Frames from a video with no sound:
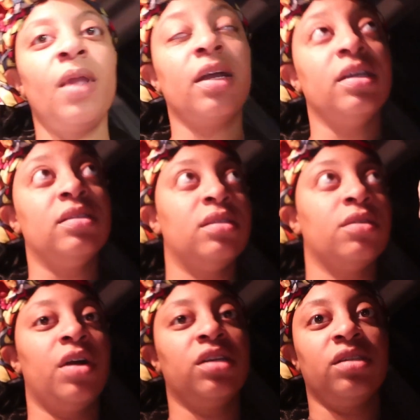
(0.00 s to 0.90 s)
cause the
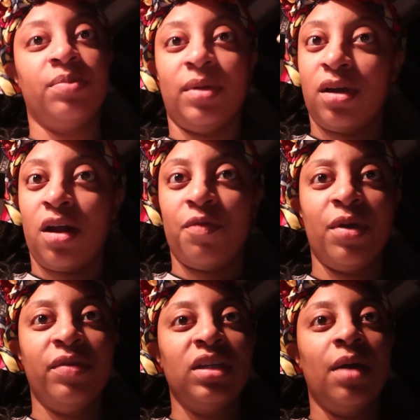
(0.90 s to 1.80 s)
garage light's about to cut off.
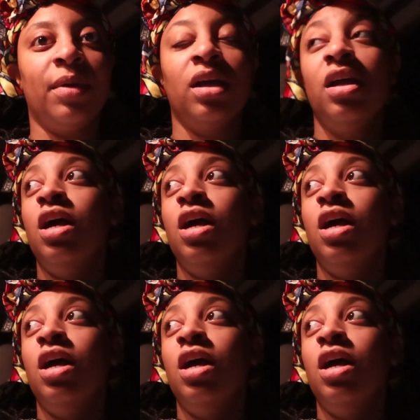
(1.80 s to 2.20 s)
Perfect timing.